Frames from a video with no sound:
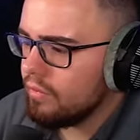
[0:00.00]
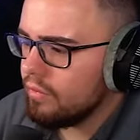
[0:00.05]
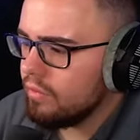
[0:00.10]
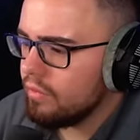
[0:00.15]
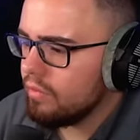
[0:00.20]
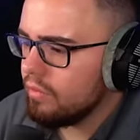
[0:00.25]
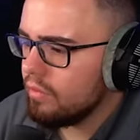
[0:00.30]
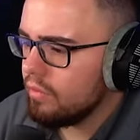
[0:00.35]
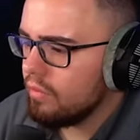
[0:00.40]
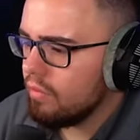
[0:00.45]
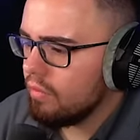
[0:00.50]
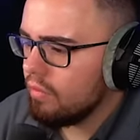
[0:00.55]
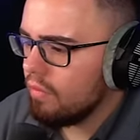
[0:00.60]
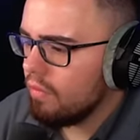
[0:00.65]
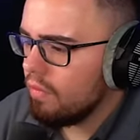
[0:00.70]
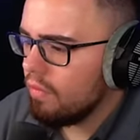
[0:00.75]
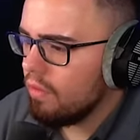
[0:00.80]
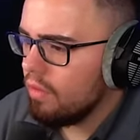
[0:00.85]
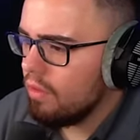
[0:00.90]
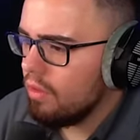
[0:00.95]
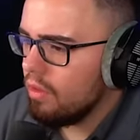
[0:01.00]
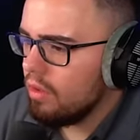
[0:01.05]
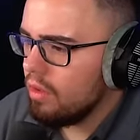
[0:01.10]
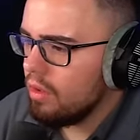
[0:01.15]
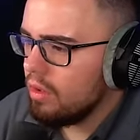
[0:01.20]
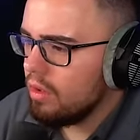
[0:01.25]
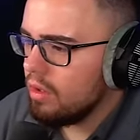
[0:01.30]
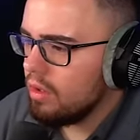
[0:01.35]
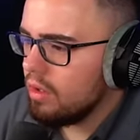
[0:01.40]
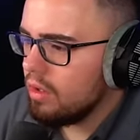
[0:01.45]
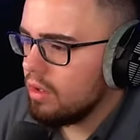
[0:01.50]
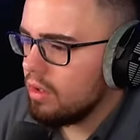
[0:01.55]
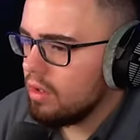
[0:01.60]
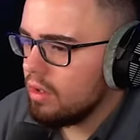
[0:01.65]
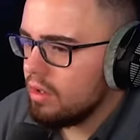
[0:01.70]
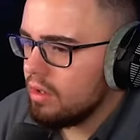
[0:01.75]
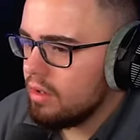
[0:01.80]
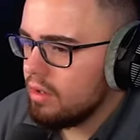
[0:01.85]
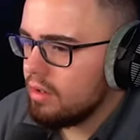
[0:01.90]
(no one is talking)